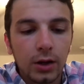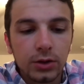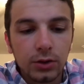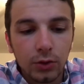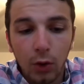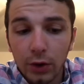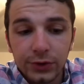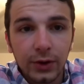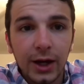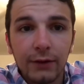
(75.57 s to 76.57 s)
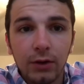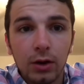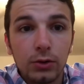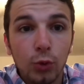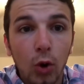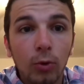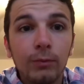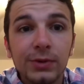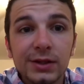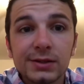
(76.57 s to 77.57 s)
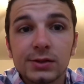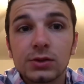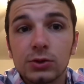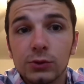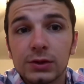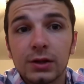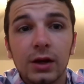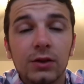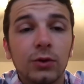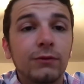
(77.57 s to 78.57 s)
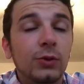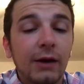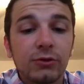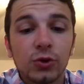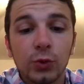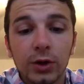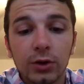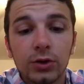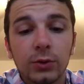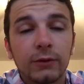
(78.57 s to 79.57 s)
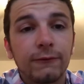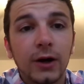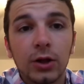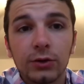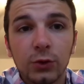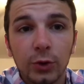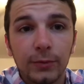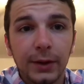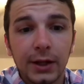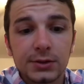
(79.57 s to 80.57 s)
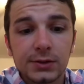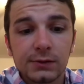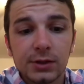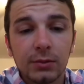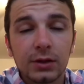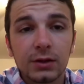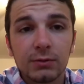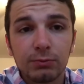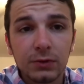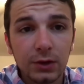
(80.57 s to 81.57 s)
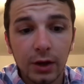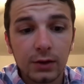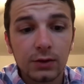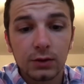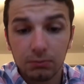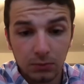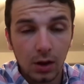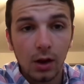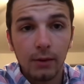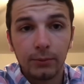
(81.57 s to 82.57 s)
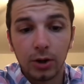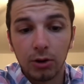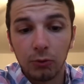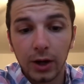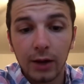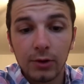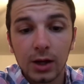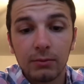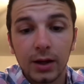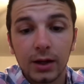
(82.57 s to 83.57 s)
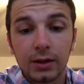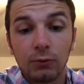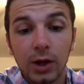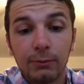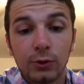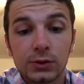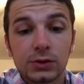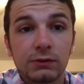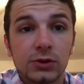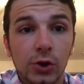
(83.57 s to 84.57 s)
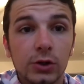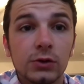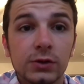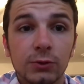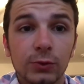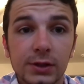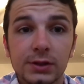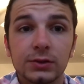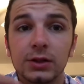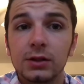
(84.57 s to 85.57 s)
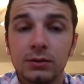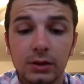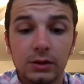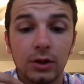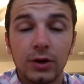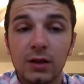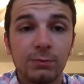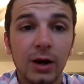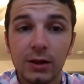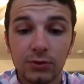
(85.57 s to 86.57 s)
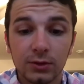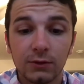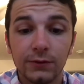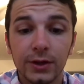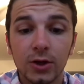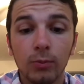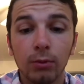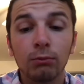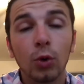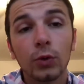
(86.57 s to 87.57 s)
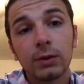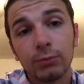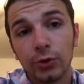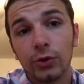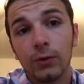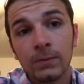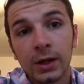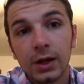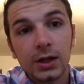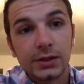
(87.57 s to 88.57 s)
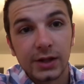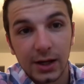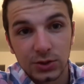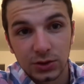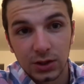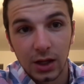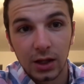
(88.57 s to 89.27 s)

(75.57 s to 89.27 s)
You also have normal business news sites, so if you have Twitter, you can follow the Twitter pages of some of these sites. But what I recommend and what I personally have started using recently, they're not sponsoring this video, but Morning Brew is actually